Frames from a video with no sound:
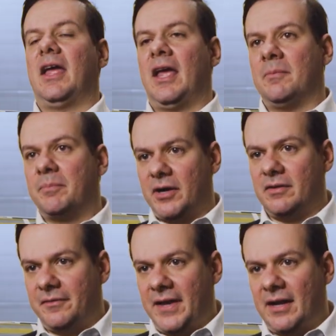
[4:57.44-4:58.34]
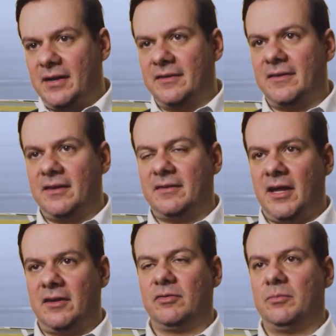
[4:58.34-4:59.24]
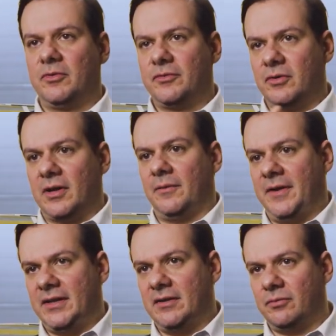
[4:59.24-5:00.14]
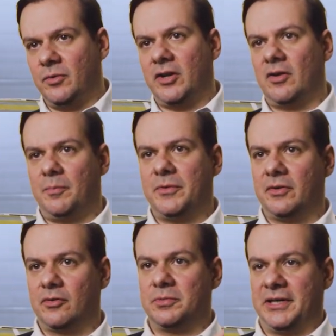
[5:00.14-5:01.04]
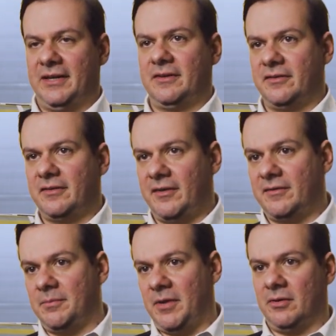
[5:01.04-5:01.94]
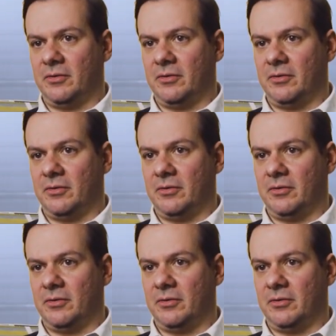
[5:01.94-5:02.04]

And part of that is as we move to cloud native, we adopted Kubernetes as the main